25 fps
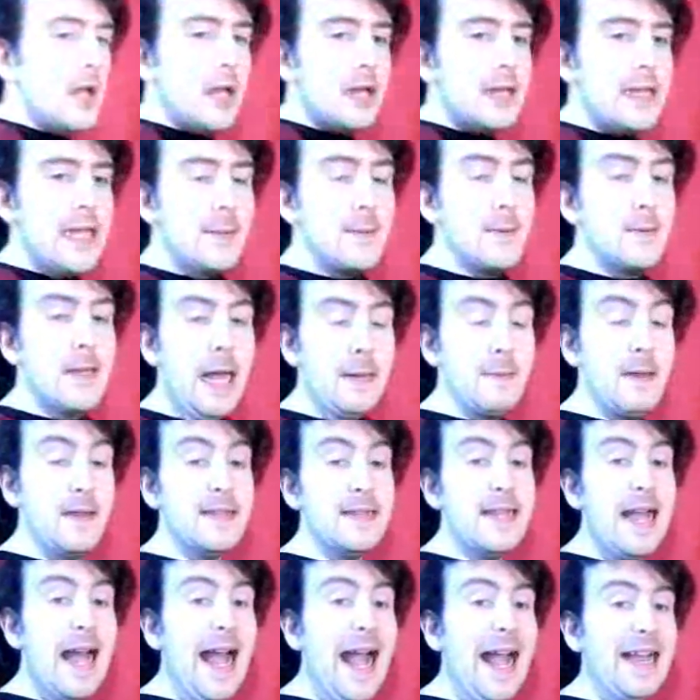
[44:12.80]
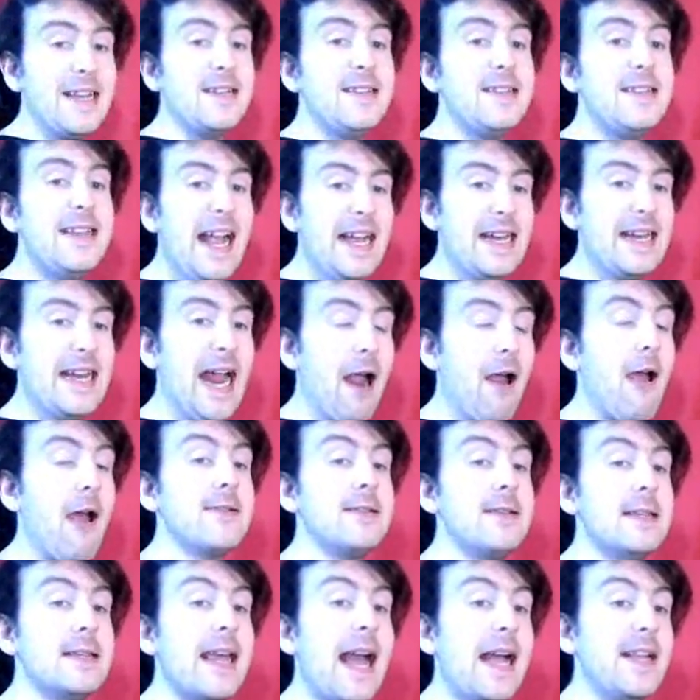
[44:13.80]
Yeah, but like we said, dead
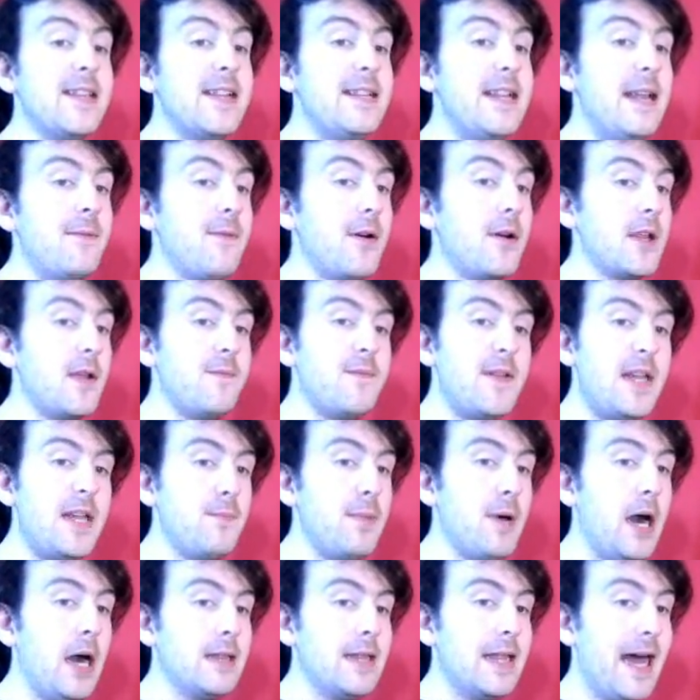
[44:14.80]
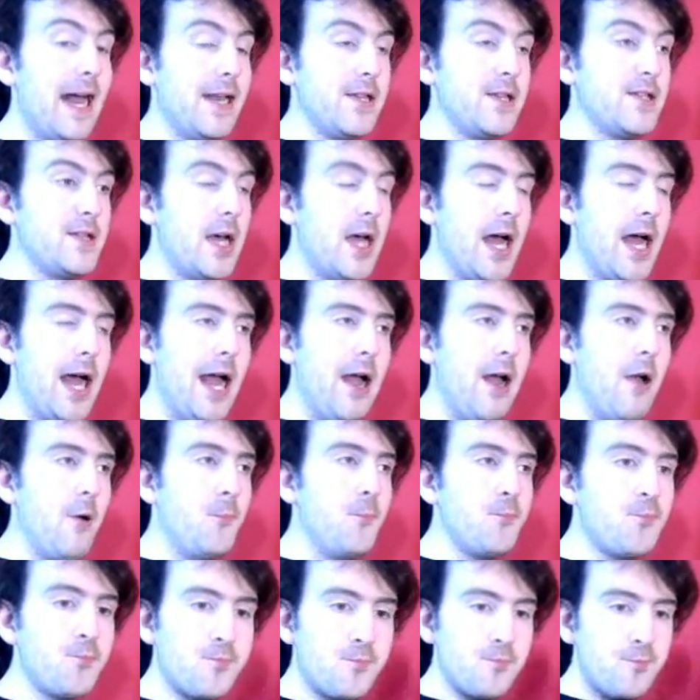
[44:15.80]
characters get to live on in theme park land, so...
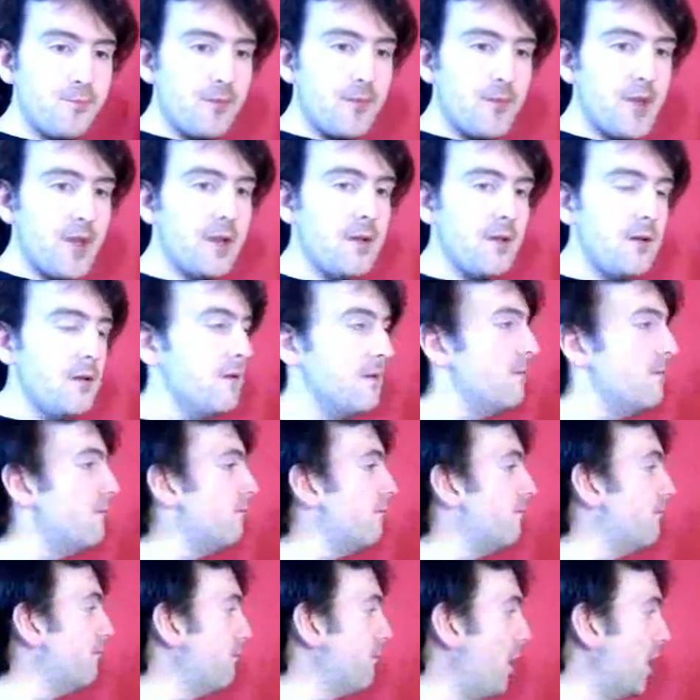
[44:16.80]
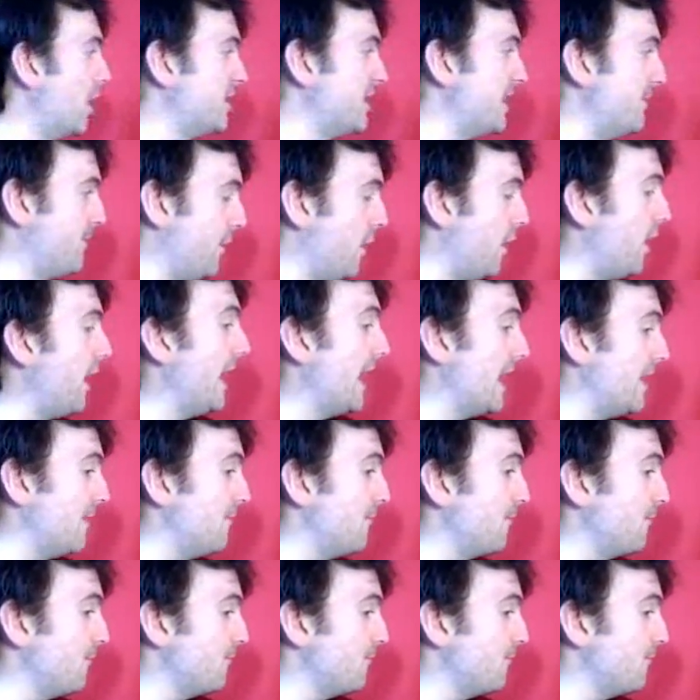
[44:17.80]
What's your point?